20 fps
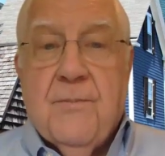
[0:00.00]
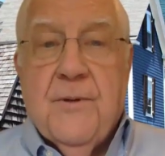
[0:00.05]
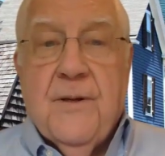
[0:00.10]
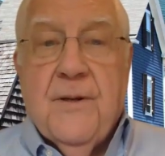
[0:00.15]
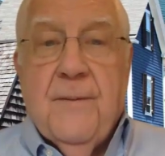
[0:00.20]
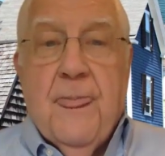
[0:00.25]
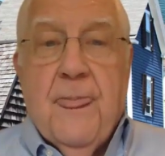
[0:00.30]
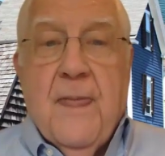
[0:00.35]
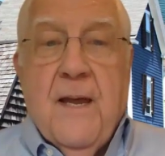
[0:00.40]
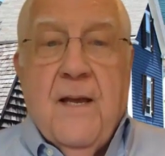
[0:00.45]

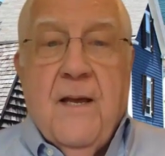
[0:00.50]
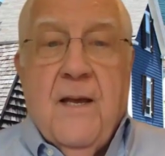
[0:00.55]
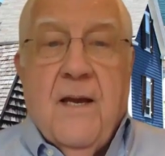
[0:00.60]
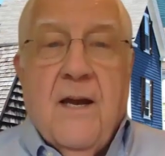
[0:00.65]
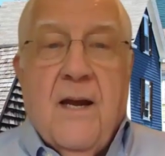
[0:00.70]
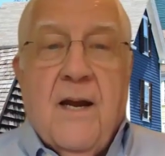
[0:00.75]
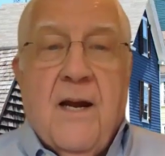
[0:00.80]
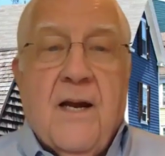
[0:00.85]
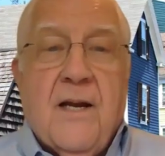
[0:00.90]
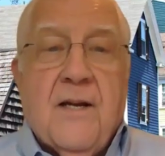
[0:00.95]

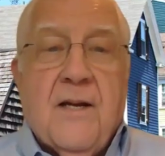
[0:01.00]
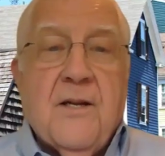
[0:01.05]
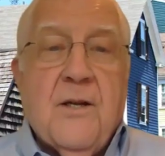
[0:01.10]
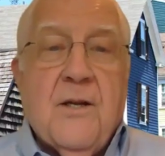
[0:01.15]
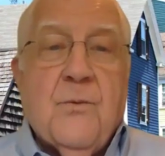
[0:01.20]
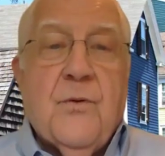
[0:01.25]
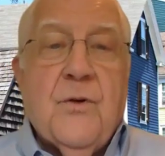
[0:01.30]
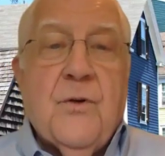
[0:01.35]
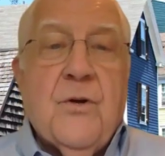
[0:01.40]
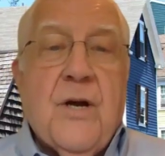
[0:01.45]
Mm-hmm. And
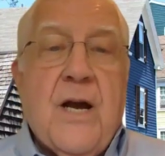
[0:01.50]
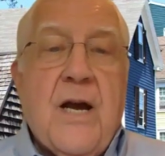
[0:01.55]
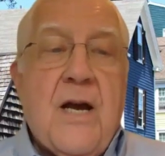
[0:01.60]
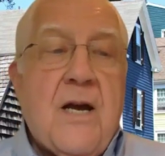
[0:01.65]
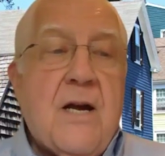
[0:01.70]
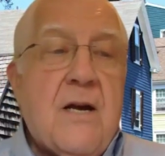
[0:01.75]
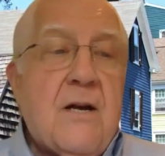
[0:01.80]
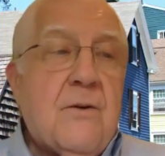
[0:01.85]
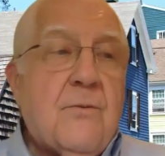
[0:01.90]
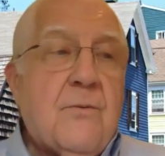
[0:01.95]
if you
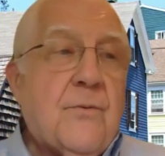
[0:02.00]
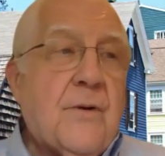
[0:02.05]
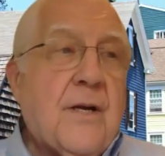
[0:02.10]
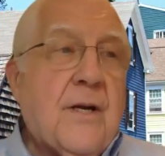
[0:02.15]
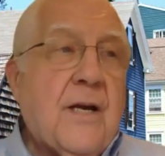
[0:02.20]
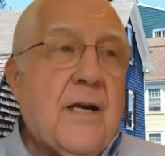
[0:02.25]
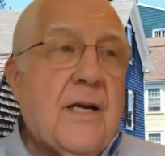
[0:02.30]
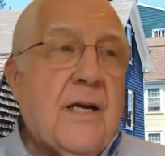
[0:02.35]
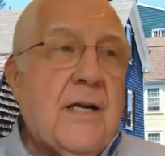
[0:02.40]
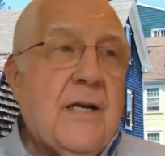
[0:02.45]
have
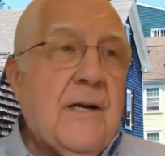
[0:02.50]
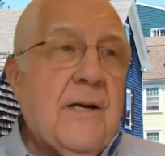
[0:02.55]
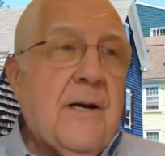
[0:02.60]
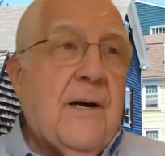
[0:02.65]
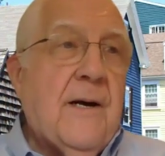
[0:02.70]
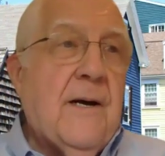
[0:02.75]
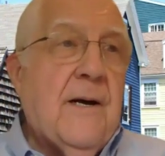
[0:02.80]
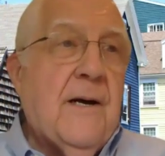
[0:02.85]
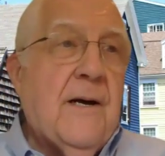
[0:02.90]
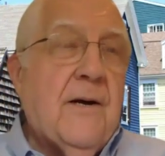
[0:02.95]
a
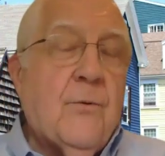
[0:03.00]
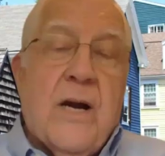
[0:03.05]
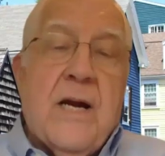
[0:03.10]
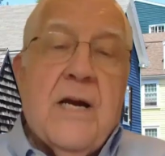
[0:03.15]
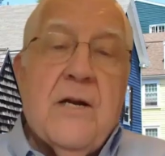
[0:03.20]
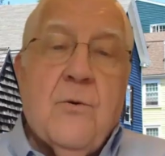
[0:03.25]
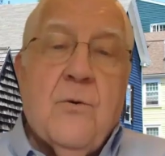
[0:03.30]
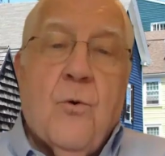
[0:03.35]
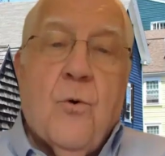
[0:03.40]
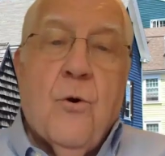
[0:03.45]
uh,
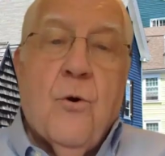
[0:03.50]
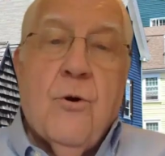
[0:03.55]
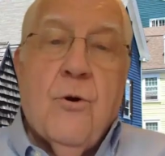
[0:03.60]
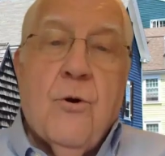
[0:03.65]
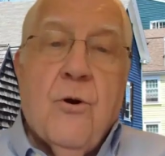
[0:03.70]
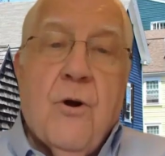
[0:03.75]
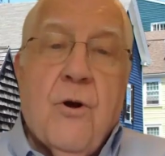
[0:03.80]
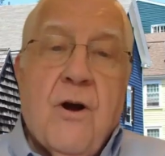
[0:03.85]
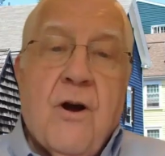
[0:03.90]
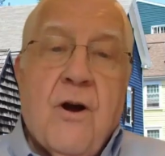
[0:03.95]
rank
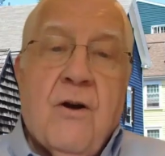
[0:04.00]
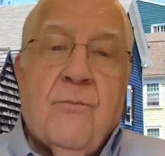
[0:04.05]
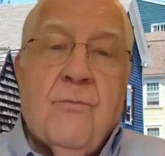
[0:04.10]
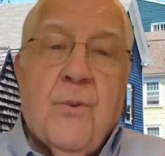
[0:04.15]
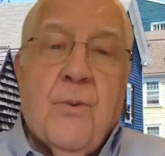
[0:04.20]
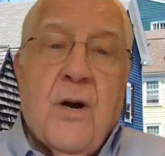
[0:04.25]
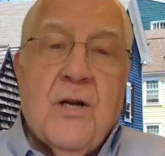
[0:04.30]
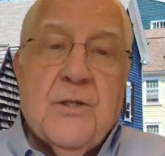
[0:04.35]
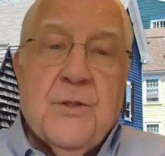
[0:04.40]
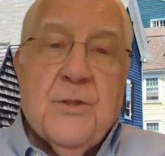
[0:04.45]
order of
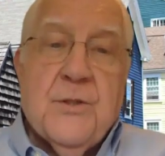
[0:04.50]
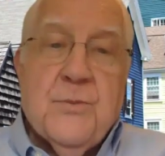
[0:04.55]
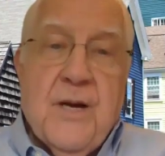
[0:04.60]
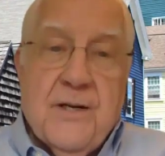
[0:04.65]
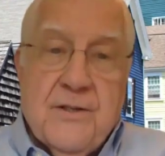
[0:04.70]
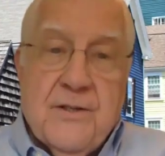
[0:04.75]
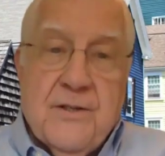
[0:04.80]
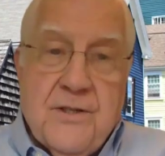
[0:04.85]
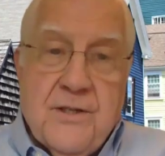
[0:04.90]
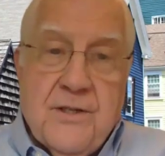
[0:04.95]

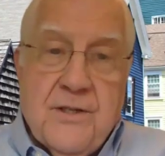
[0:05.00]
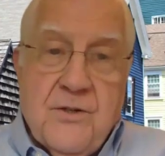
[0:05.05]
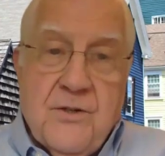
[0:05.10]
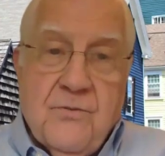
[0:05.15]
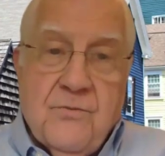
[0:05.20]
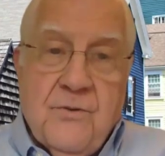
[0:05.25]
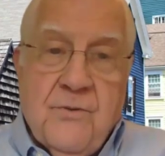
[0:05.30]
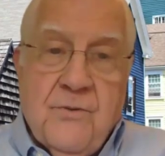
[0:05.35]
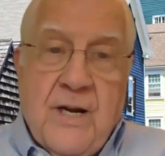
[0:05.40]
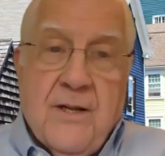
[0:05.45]
prospects that you
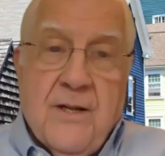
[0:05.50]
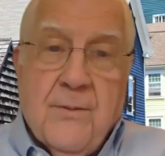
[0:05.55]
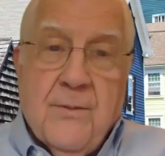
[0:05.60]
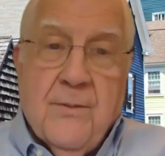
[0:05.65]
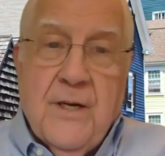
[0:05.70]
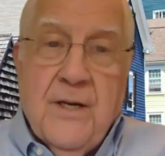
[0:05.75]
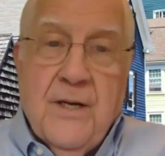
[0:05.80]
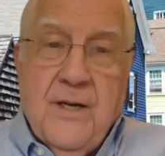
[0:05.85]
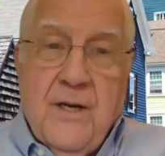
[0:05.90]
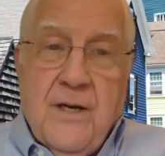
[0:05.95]
develop,
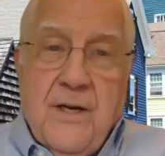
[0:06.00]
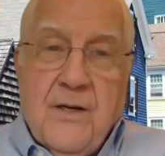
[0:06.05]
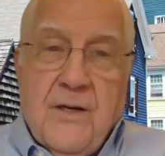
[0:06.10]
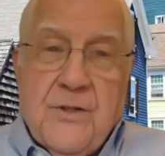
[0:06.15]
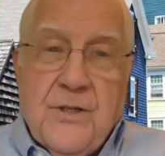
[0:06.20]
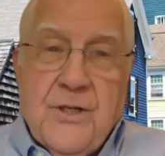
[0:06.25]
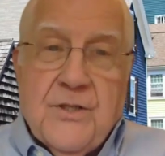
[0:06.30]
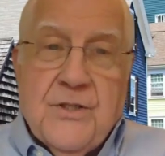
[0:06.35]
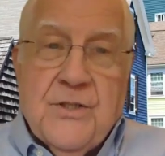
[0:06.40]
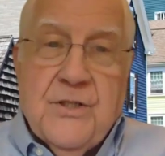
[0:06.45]

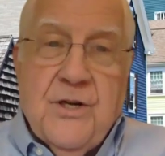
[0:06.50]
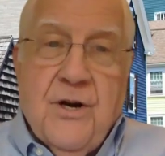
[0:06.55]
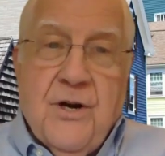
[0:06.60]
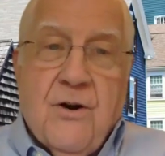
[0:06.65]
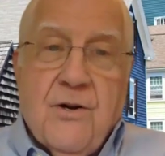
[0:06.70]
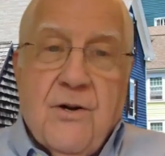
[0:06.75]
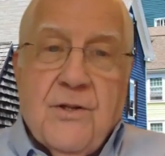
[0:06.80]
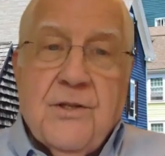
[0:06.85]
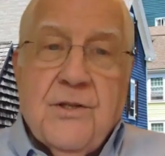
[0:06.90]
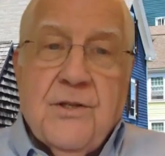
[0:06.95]
just
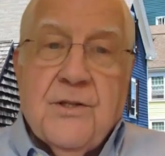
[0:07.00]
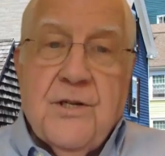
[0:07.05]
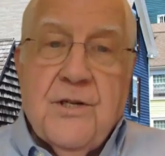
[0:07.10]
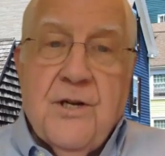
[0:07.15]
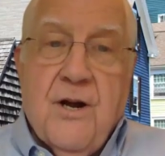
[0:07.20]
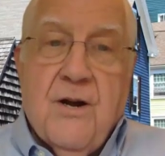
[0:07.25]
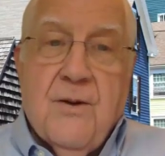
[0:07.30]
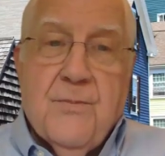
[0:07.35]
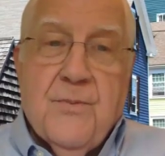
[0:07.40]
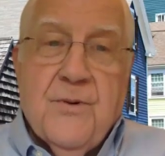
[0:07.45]
start at the
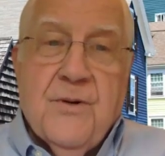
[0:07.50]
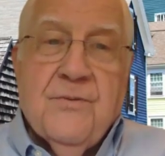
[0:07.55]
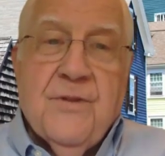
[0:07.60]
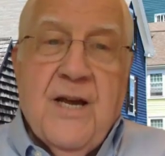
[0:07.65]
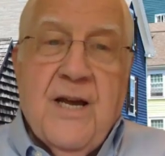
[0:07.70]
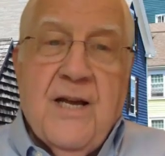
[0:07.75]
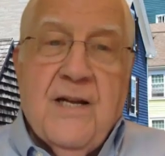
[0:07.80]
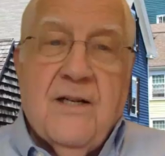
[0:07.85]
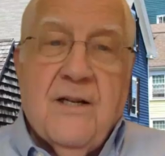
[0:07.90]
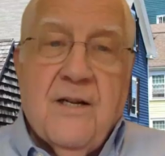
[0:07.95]
top of
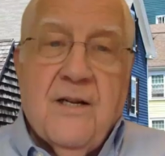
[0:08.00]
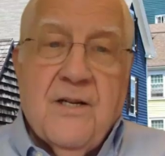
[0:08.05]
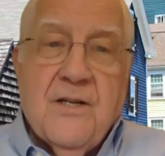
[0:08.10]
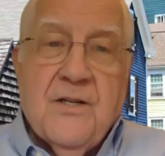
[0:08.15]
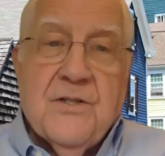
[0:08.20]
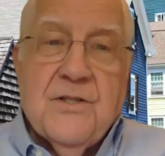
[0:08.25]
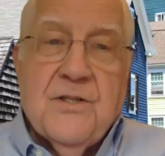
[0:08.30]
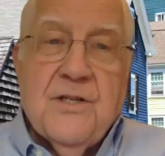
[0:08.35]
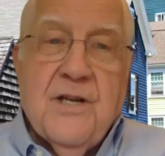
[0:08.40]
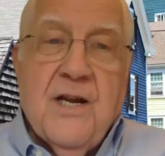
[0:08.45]
that
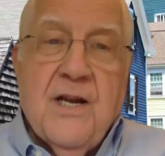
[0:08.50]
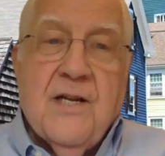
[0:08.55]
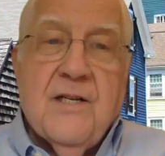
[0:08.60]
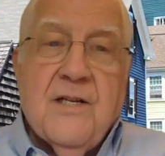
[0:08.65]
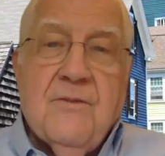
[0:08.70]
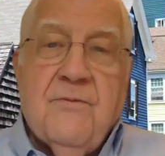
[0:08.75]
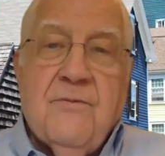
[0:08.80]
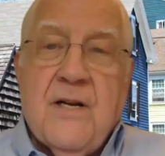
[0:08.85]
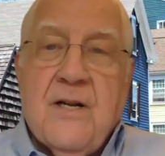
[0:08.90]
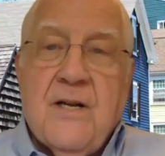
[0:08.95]
list and
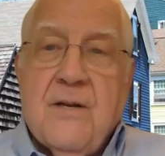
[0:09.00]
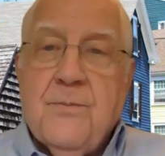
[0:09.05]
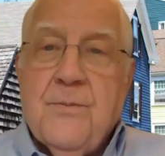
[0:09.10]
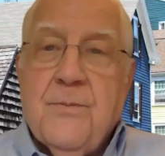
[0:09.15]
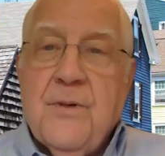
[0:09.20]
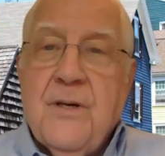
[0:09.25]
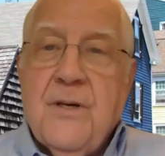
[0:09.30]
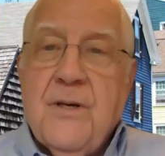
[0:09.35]
develop